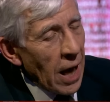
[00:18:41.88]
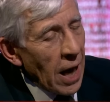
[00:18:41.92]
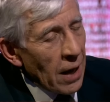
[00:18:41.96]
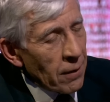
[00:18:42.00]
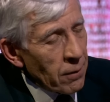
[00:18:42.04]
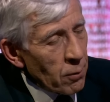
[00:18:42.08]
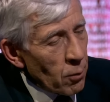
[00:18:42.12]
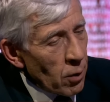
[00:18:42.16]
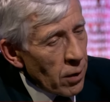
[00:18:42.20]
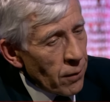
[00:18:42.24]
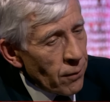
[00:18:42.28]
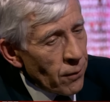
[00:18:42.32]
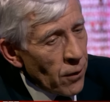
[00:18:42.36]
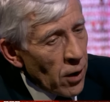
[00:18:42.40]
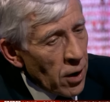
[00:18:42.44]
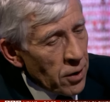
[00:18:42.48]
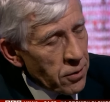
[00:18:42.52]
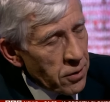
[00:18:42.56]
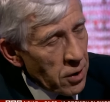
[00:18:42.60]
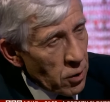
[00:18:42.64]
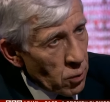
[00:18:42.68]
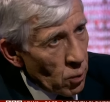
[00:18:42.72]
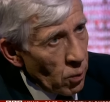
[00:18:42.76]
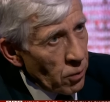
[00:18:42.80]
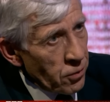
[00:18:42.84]
And the
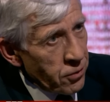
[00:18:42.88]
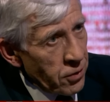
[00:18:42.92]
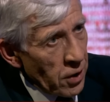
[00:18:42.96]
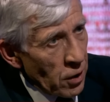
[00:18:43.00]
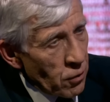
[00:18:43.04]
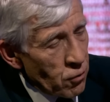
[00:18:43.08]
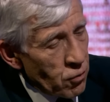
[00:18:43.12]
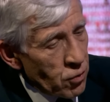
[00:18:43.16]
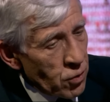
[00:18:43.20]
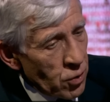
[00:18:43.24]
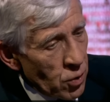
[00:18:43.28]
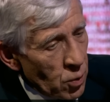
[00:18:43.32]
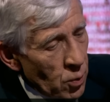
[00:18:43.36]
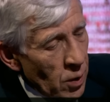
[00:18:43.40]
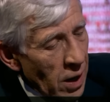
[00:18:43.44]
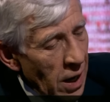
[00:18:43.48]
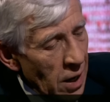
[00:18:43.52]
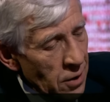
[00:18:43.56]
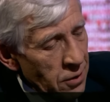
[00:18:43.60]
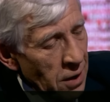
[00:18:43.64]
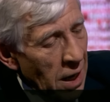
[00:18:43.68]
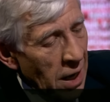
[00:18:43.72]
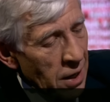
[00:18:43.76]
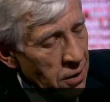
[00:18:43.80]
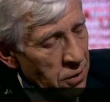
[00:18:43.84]
reverse is also true,
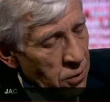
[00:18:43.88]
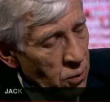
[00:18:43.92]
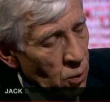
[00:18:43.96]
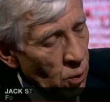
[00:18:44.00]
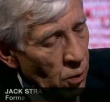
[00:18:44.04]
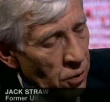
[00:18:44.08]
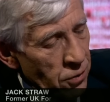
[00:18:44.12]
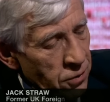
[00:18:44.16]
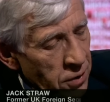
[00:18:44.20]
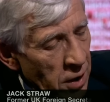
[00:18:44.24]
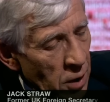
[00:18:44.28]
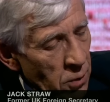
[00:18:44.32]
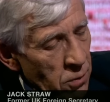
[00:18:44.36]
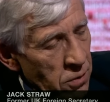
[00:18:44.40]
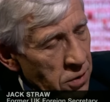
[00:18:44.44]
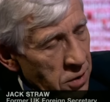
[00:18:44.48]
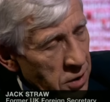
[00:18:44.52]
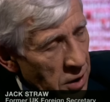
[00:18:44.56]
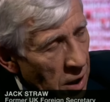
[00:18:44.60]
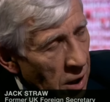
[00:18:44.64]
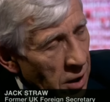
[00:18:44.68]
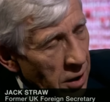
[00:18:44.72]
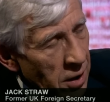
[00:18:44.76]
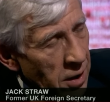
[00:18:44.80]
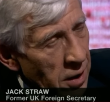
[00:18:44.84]
as I saw so
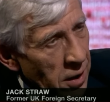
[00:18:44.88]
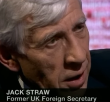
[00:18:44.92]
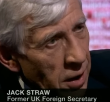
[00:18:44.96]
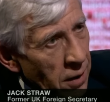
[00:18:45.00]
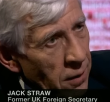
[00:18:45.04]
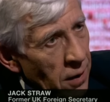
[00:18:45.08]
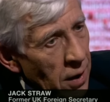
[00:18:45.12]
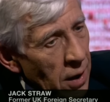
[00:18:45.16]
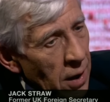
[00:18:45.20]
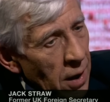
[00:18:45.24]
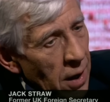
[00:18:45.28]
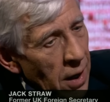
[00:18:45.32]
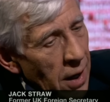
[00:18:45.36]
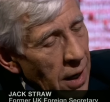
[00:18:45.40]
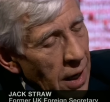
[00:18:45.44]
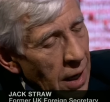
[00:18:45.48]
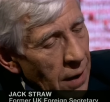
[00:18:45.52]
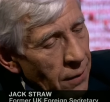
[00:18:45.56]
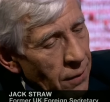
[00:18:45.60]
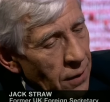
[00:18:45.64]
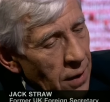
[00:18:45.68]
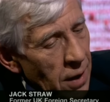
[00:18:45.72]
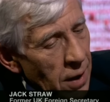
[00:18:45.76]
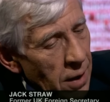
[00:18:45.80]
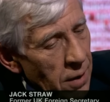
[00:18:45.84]
starkly
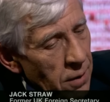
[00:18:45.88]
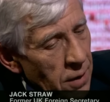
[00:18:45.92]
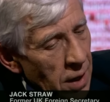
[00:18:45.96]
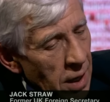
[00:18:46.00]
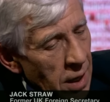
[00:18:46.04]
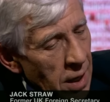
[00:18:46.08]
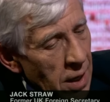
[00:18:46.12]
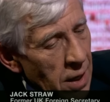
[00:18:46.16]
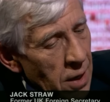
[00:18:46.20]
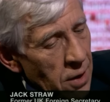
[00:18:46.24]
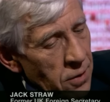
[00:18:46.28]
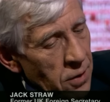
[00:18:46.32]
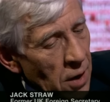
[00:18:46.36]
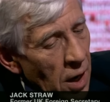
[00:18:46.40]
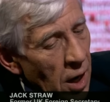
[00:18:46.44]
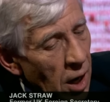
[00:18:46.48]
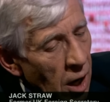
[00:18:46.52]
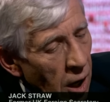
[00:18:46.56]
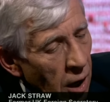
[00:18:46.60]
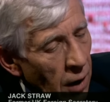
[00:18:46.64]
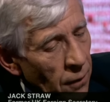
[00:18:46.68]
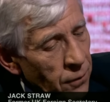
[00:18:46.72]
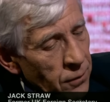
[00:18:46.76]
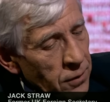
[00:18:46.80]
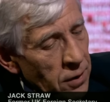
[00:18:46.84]
in the years
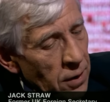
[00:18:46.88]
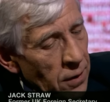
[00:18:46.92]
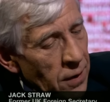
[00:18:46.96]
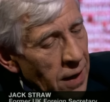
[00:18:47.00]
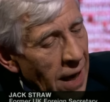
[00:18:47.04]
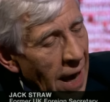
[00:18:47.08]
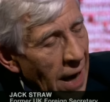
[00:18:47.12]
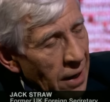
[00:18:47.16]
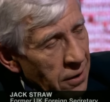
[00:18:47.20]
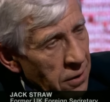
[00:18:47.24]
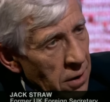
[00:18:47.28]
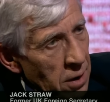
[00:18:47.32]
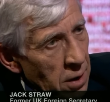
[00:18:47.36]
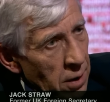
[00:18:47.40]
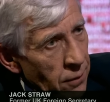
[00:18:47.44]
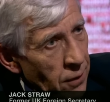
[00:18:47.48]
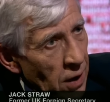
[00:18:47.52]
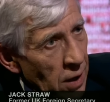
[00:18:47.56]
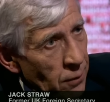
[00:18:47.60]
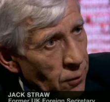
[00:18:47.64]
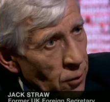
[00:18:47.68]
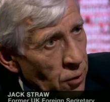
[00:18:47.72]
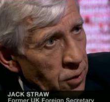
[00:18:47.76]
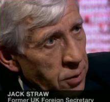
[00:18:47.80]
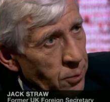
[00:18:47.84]
after the Axis of
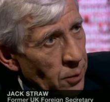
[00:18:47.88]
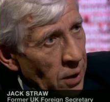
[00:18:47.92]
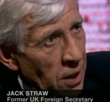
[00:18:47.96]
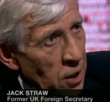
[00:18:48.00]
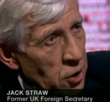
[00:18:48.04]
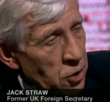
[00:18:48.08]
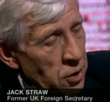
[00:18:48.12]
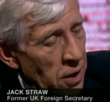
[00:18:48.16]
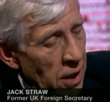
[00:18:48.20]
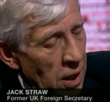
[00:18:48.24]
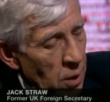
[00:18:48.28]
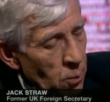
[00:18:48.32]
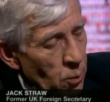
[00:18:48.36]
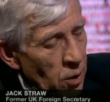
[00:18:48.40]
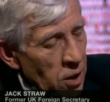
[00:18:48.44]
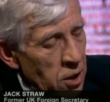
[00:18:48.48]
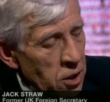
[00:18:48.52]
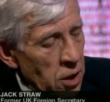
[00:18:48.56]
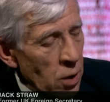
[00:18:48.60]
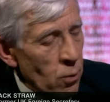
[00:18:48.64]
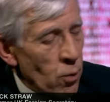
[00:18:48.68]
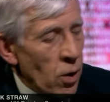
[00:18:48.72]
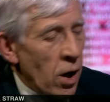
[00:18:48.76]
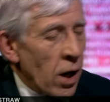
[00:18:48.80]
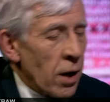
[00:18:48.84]
Evil speech, in
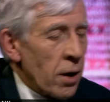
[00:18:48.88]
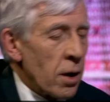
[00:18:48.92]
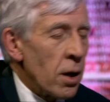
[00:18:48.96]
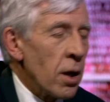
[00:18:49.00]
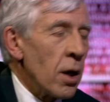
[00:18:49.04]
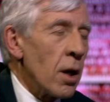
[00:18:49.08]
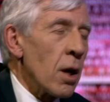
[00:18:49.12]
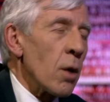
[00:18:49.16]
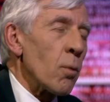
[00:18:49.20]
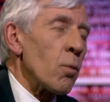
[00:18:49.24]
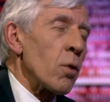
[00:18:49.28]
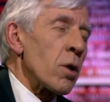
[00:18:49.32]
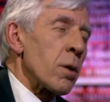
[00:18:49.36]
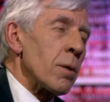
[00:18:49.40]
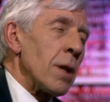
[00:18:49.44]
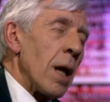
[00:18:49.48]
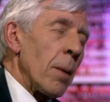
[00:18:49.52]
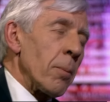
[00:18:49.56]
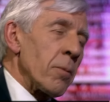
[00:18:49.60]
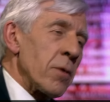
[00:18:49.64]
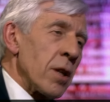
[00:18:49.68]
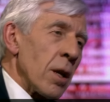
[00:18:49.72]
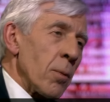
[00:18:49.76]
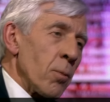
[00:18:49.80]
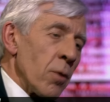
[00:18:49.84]
which Iran was
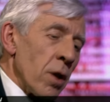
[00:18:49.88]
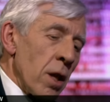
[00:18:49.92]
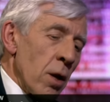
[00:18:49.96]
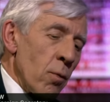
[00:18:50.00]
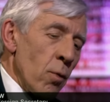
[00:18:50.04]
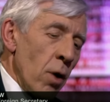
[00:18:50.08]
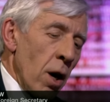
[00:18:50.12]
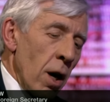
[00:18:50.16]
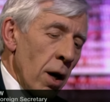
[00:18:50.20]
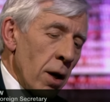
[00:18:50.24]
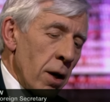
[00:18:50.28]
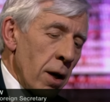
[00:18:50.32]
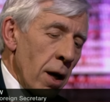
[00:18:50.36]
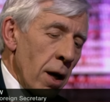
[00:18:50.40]
lumped in with Iraq.